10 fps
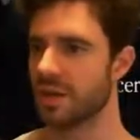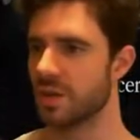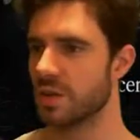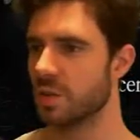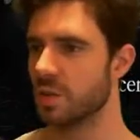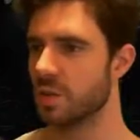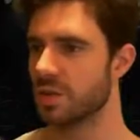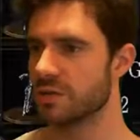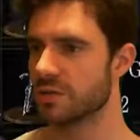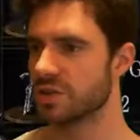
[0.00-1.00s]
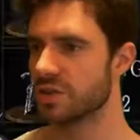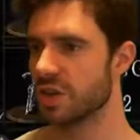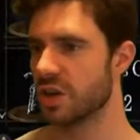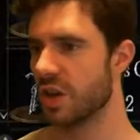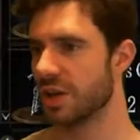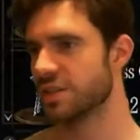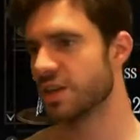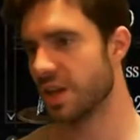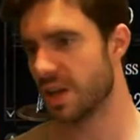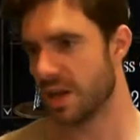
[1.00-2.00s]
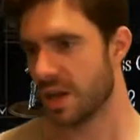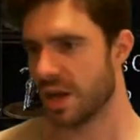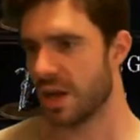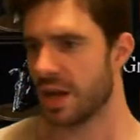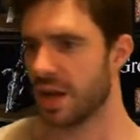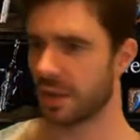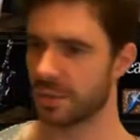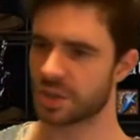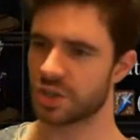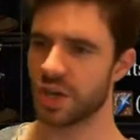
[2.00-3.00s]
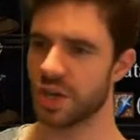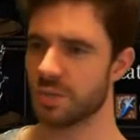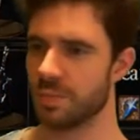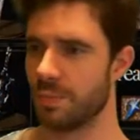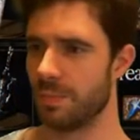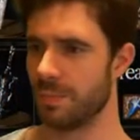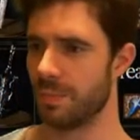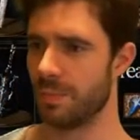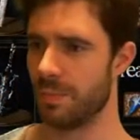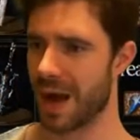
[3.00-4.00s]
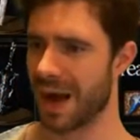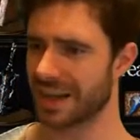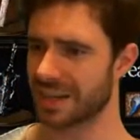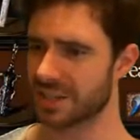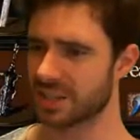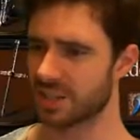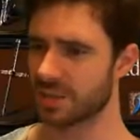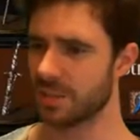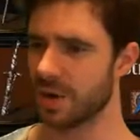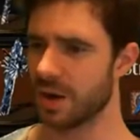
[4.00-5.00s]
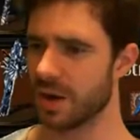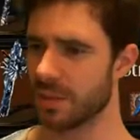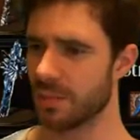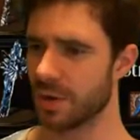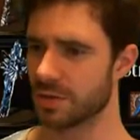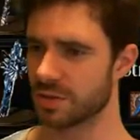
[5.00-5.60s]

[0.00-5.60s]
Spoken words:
the Lord of Sunlight. Now I'm going to change back to my Baldur's